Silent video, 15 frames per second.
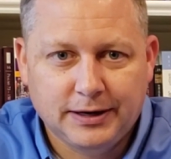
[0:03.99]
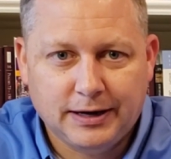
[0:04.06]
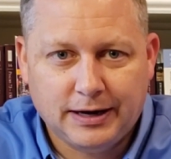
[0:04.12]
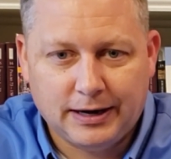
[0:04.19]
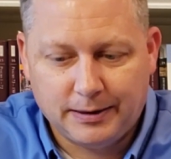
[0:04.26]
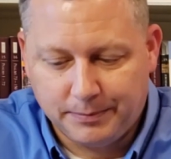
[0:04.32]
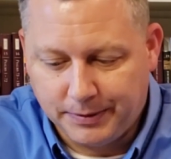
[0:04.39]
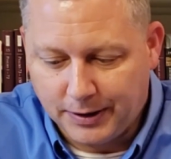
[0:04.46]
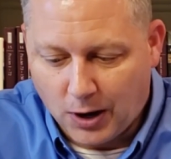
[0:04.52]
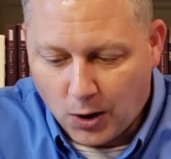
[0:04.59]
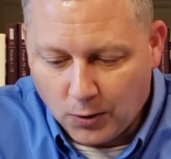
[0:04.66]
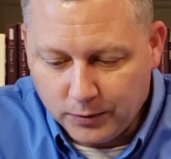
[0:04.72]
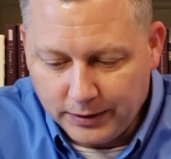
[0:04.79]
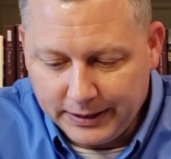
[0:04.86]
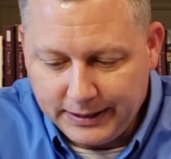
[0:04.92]
but
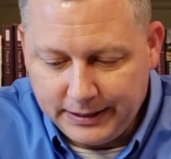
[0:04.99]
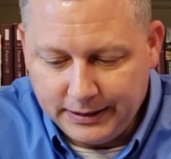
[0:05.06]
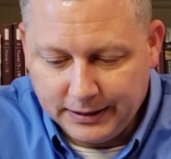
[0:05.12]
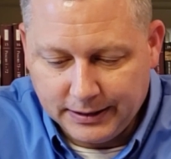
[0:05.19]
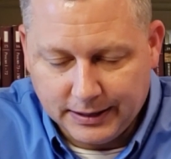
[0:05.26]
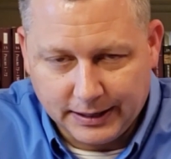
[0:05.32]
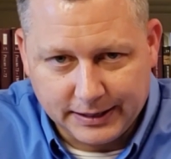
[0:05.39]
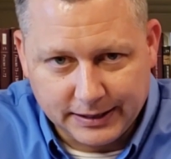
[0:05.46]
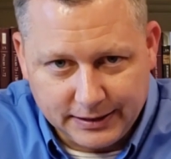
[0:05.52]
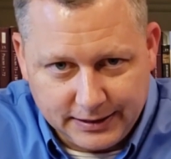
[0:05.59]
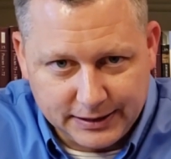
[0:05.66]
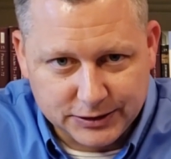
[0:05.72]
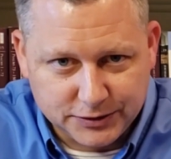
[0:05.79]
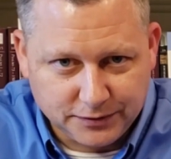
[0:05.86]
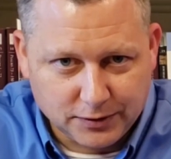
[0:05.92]
only a
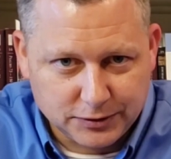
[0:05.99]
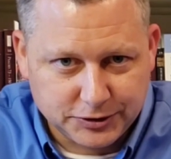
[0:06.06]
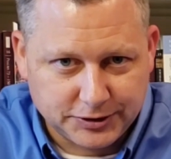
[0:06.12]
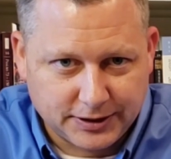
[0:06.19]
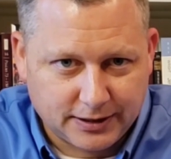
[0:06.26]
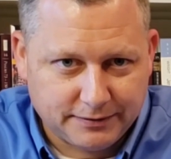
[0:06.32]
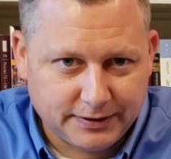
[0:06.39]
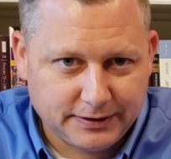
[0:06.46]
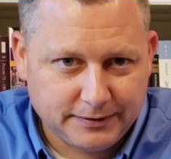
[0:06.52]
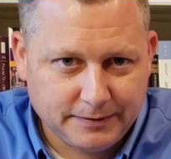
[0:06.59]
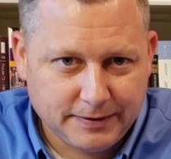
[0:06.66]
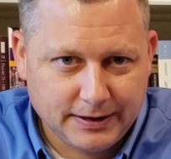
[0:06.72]
condensed version of it,